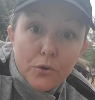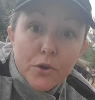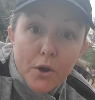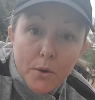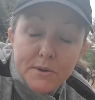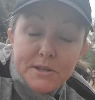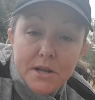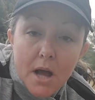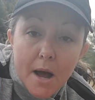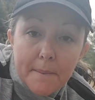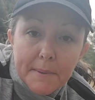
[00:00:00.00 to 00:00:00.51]
you'll
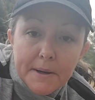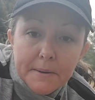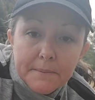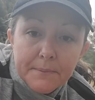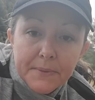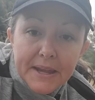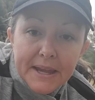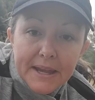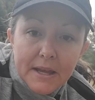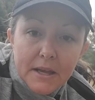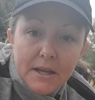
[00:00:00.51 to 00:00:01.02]
know it's coming.
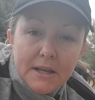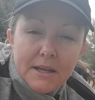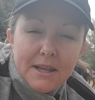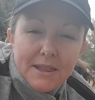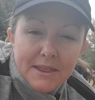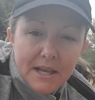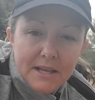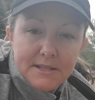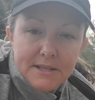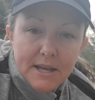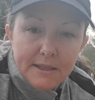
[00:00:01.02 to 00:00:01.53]

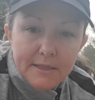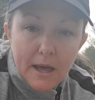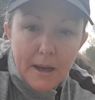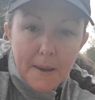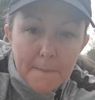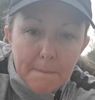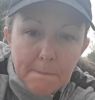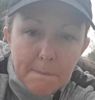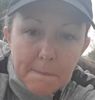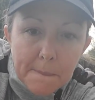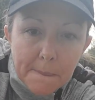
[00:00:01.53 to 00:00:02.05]
Things like
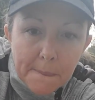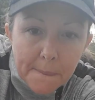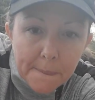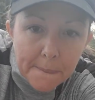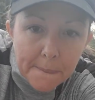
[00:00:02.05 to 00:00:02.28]
that.